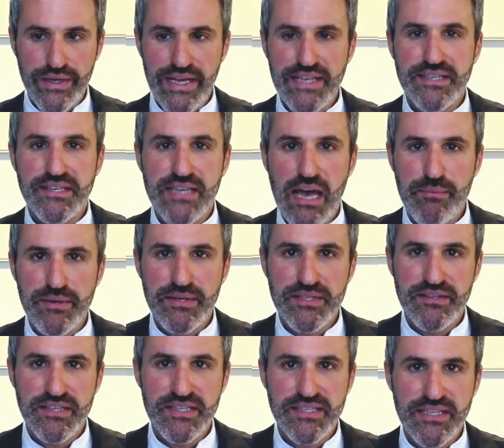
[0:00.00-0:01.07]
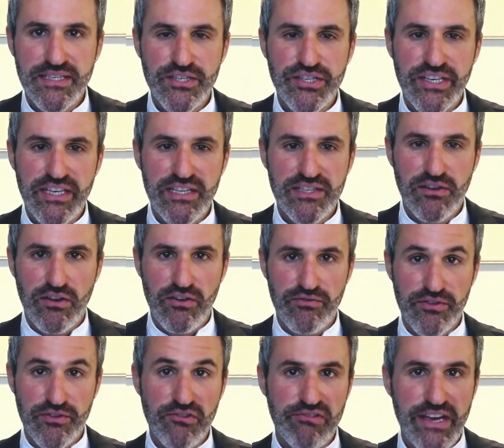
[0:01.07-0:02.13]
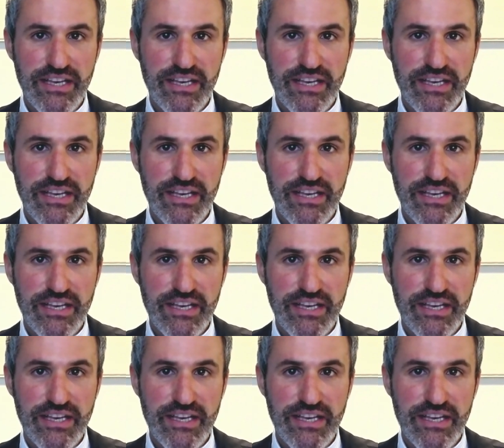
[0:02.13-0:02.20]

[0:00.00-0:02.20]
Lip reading: We need to tap into the synergies of the